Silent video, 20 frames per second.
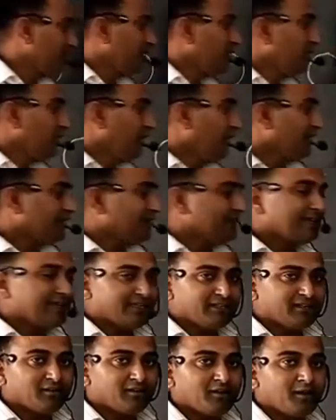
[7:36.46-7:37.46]
And
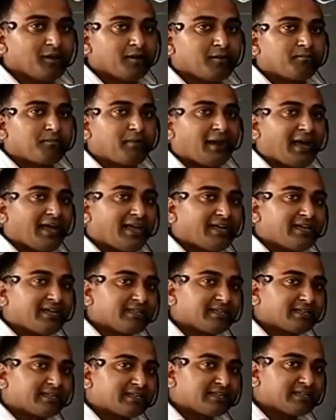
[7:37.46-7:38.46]
again, by
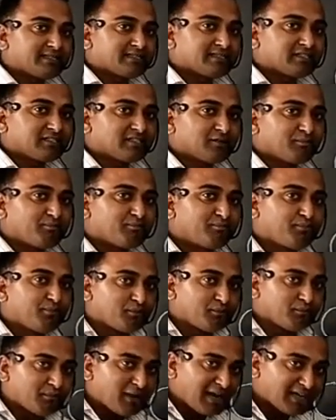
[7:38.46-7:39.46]
increasing the
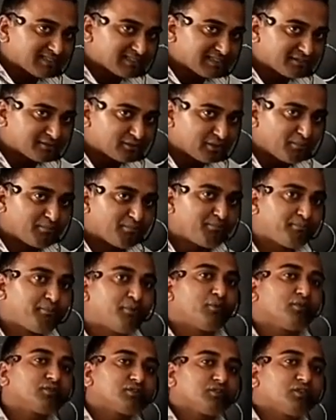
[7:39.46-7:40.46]
masses of
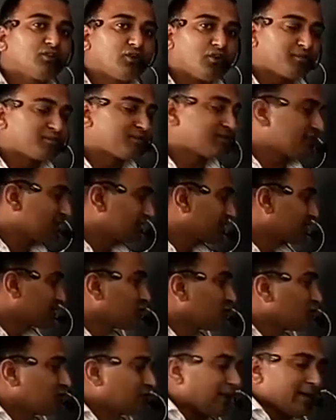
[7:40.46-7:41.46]
both the objects
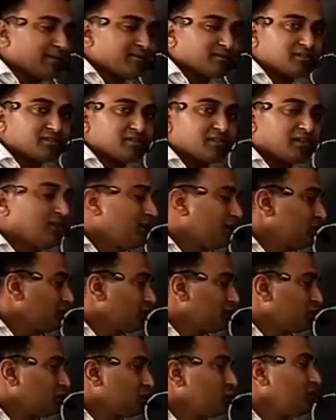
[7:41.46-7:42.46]
2 times,
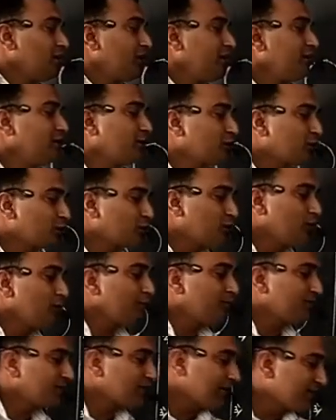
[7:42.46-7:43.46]
2 into
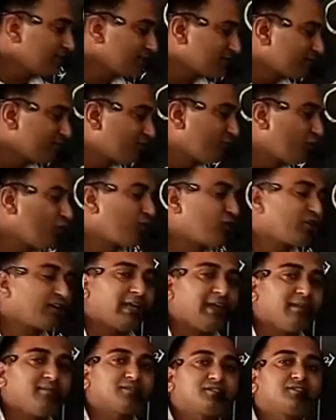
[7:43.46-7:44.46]
2, that is 4
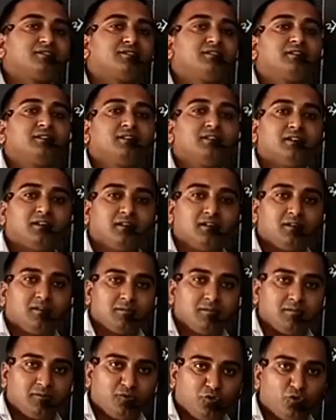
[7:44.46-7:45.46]
times,
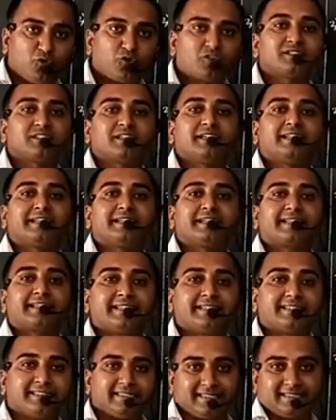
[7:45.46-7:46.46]
force
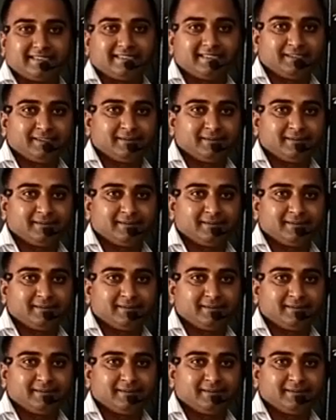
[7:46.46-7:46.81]
increases.